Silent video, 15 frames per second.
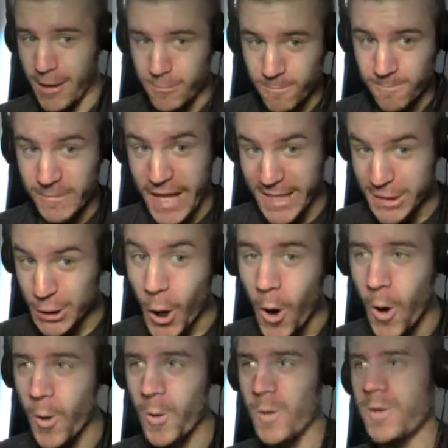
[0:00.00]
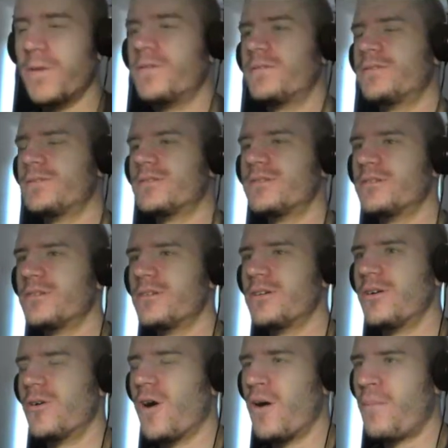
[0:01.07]
let's go!
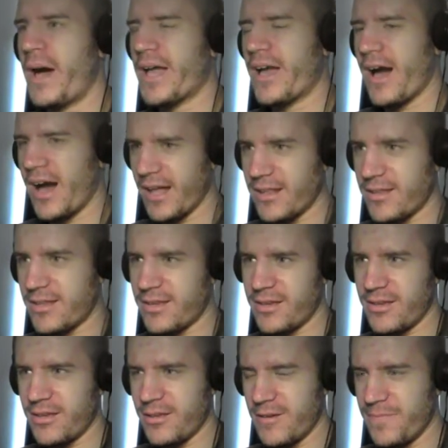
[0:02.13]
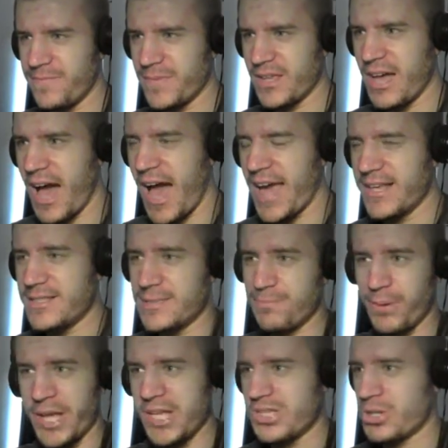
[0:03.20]
Oh my god. Guys,
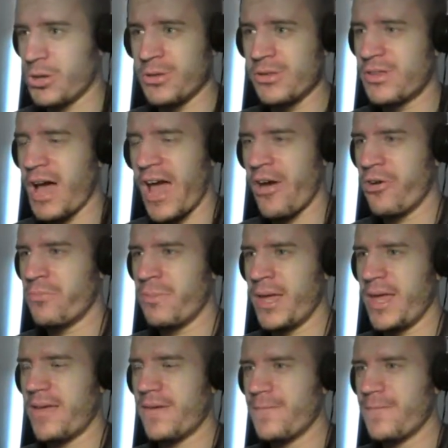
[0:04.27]
please don't die on me.